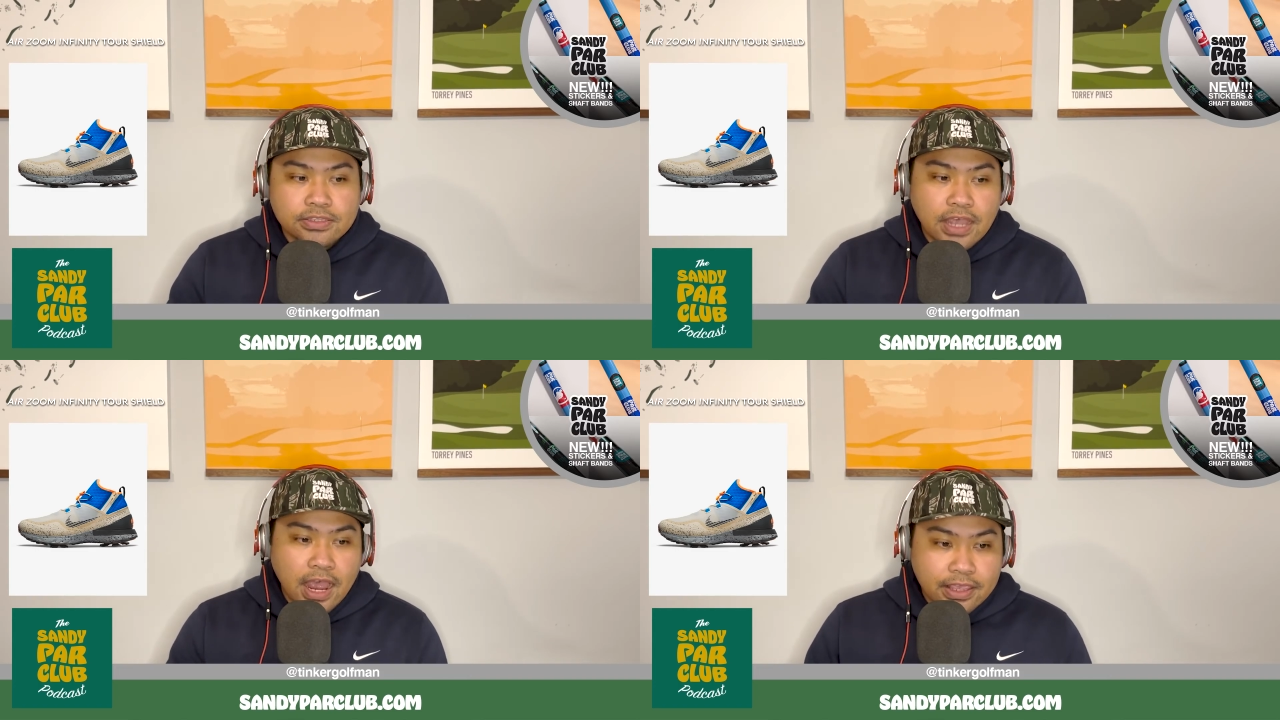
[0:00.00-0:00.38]

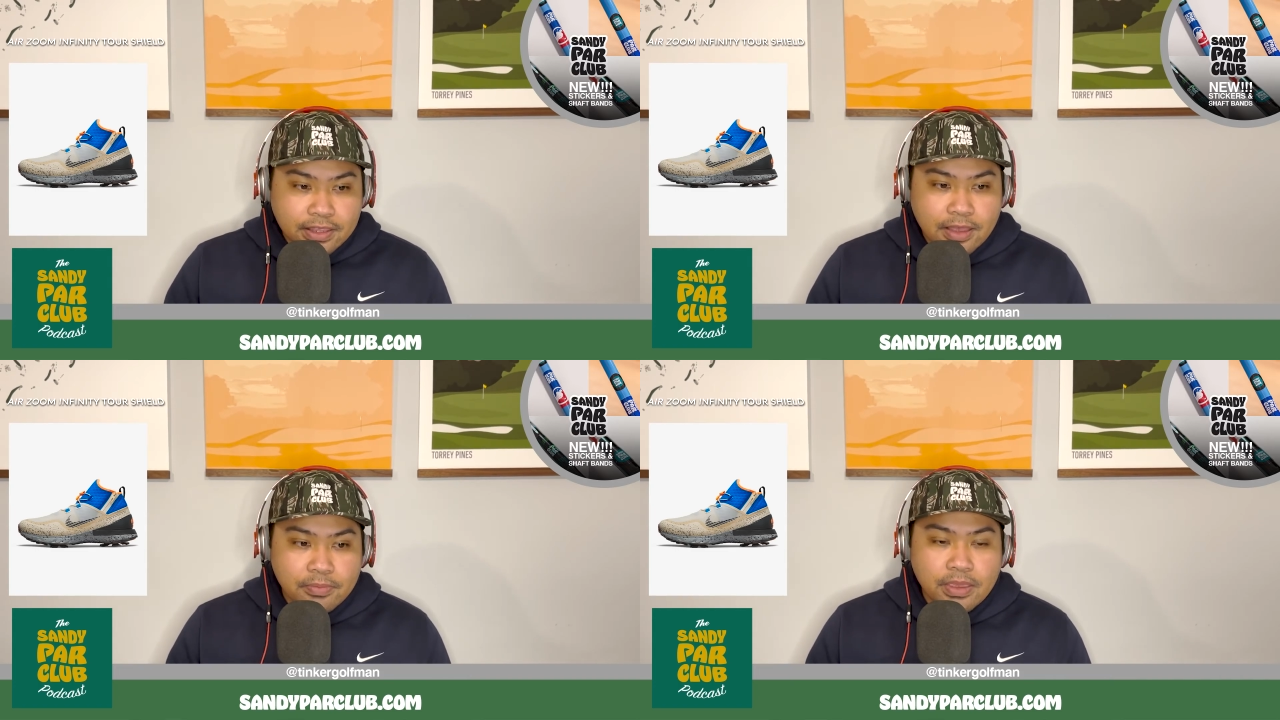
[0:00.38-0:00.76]
tie
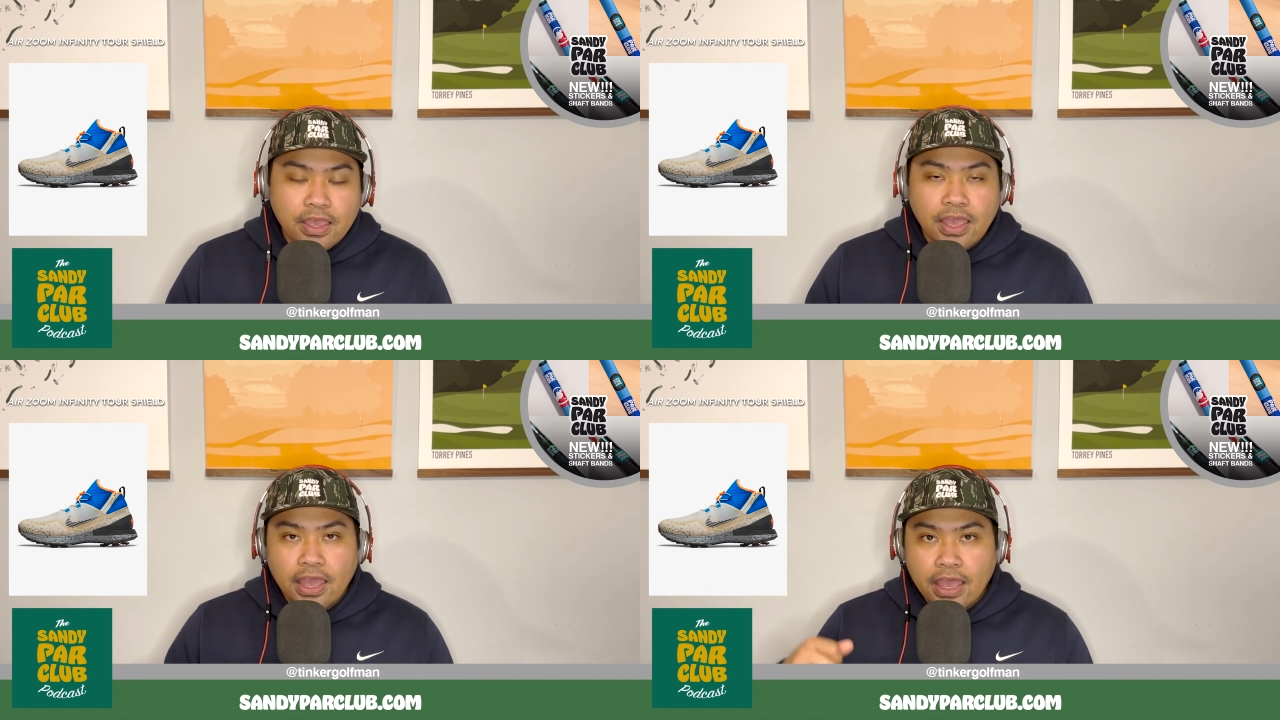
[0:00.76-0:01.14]
them
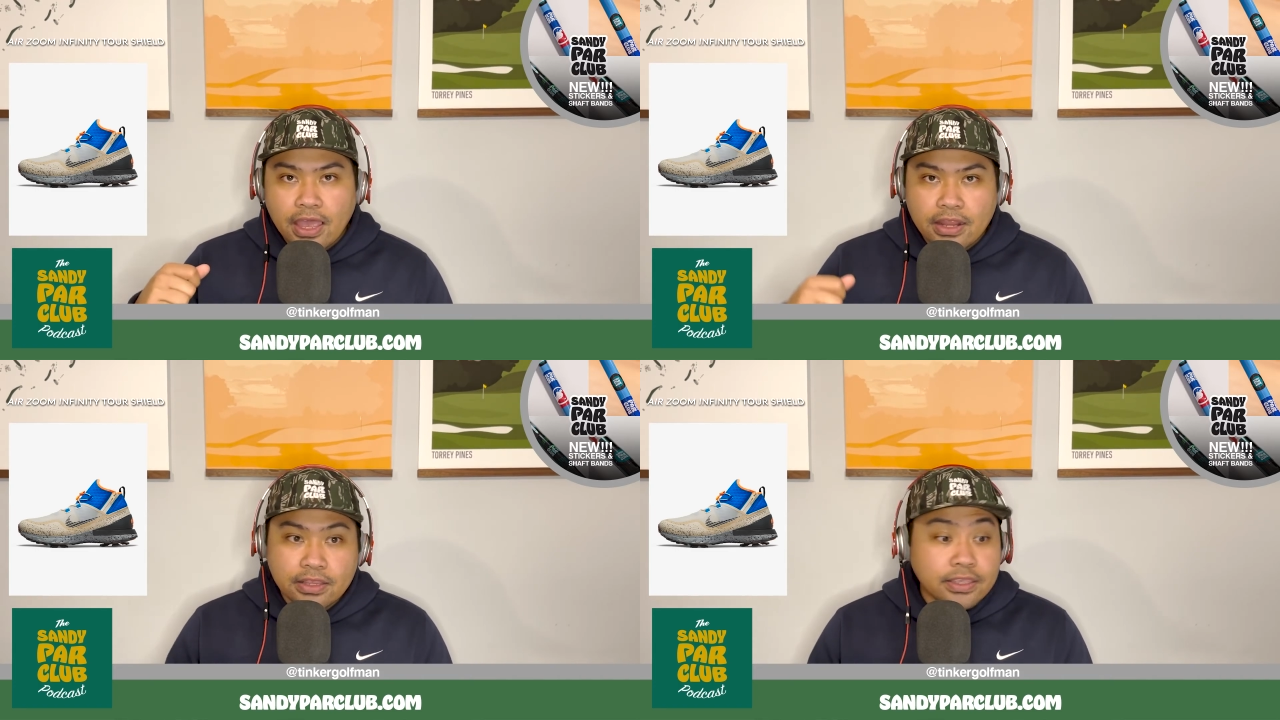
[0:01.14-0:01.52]

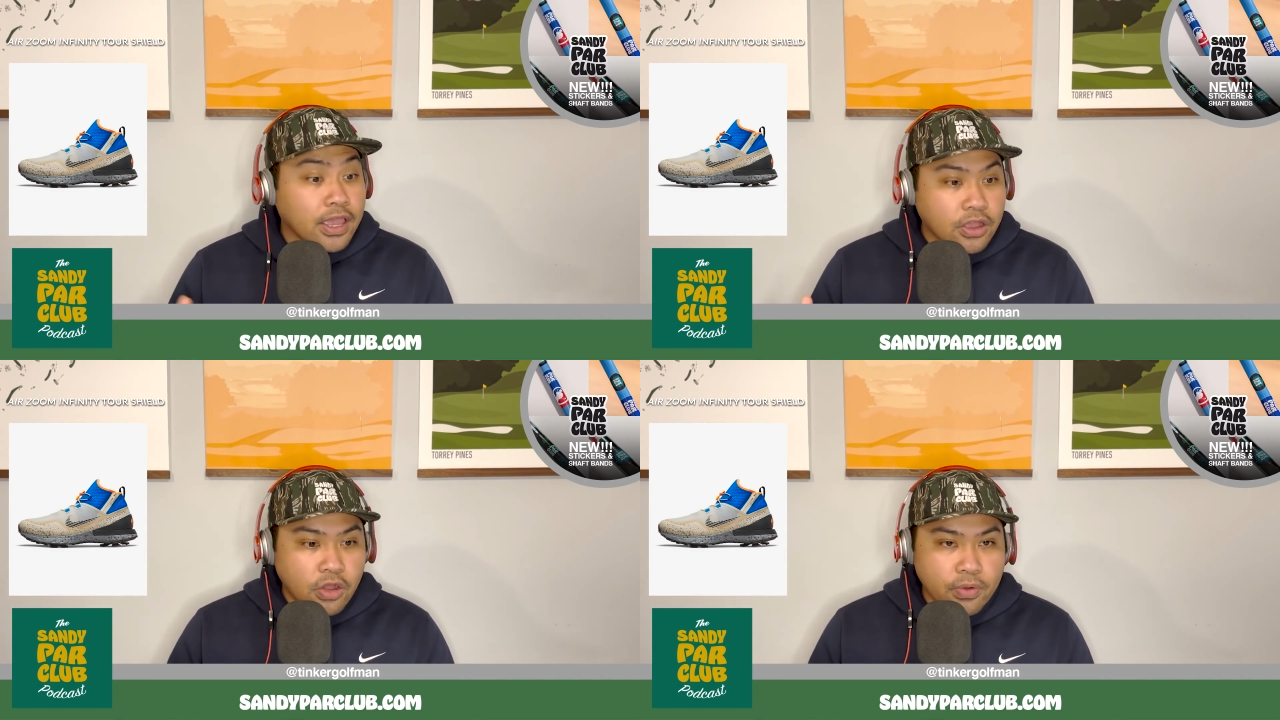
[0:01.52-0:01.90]
and
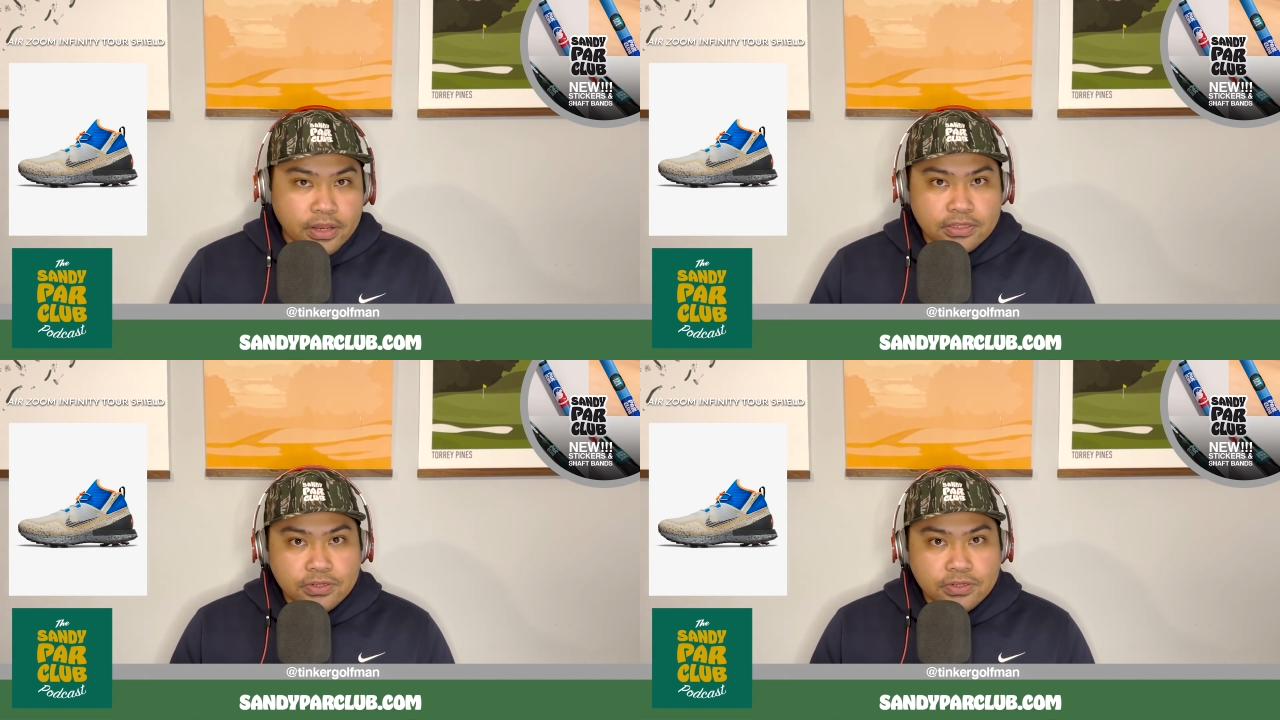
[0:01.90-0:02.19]
get going.